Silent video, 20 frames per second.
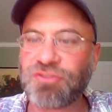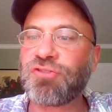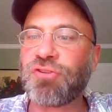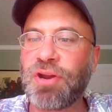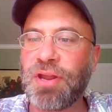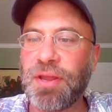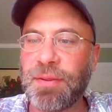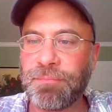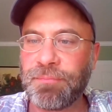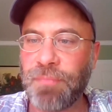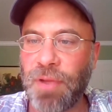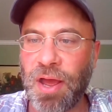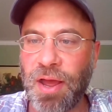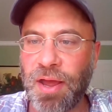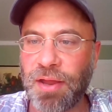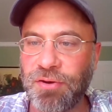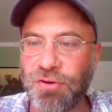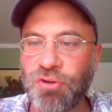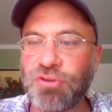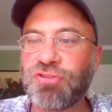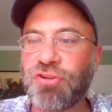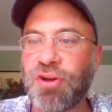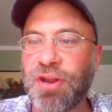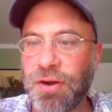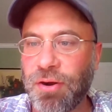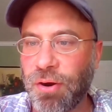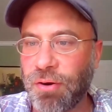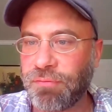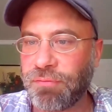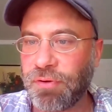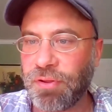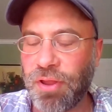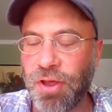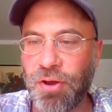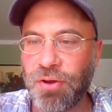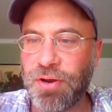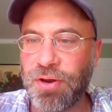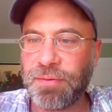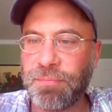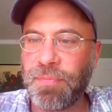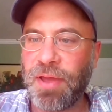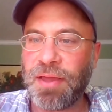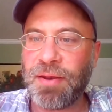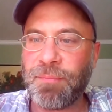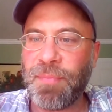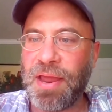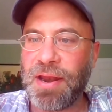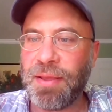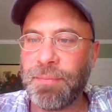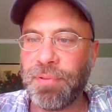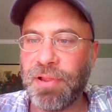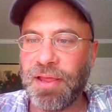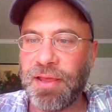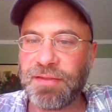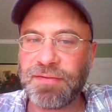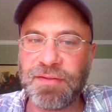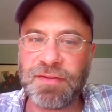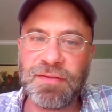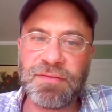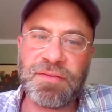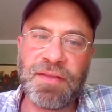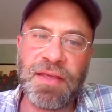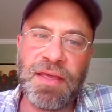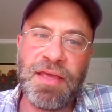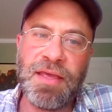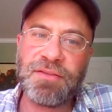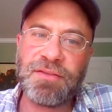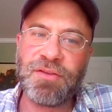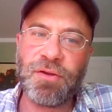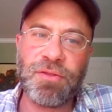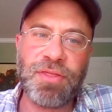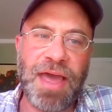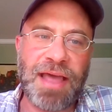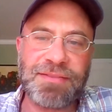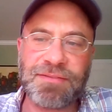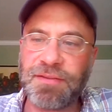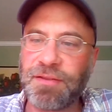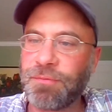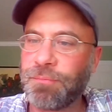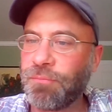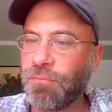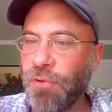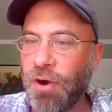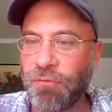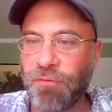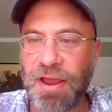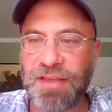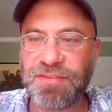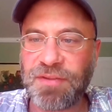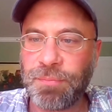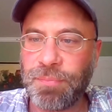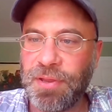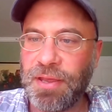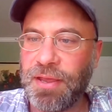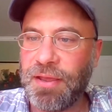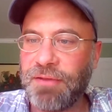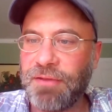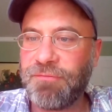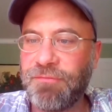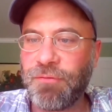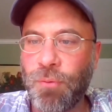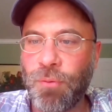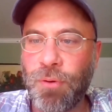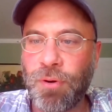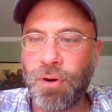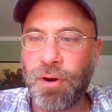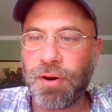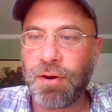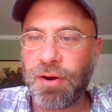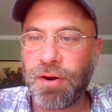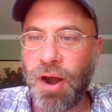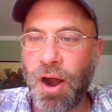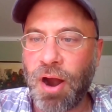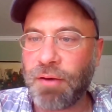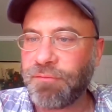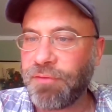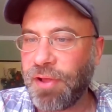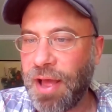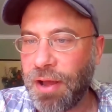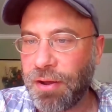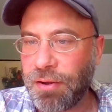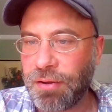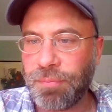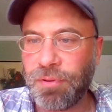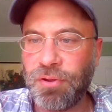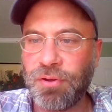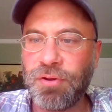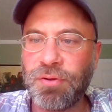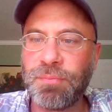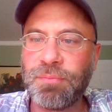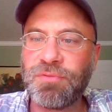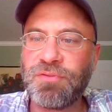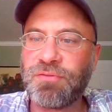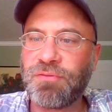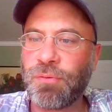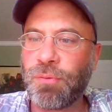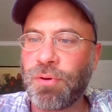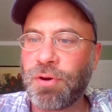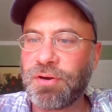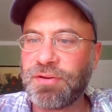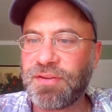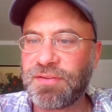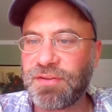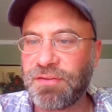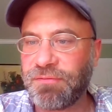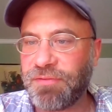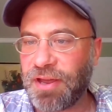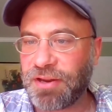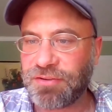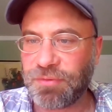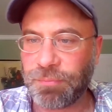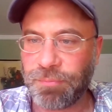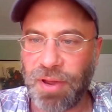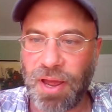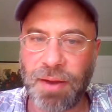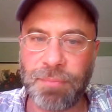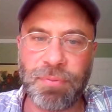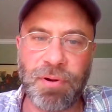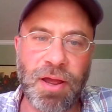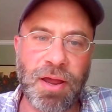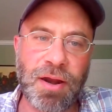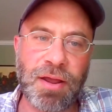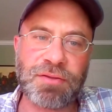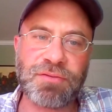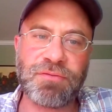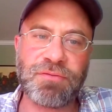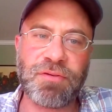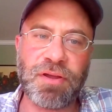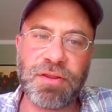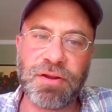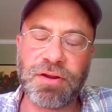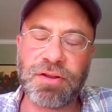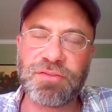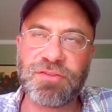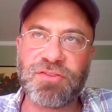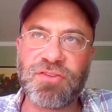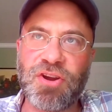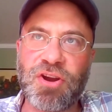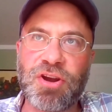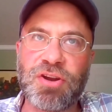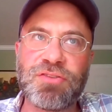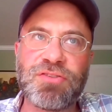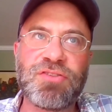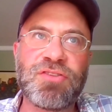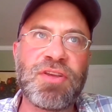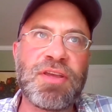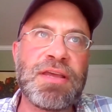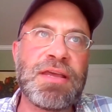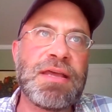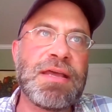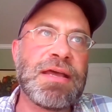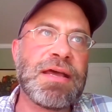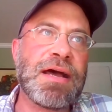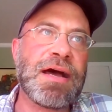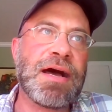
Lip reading: extreme nutrient overload in many places. So that's a recipe for harmful algal blooms, for disinfectant byproducts, for other concerns.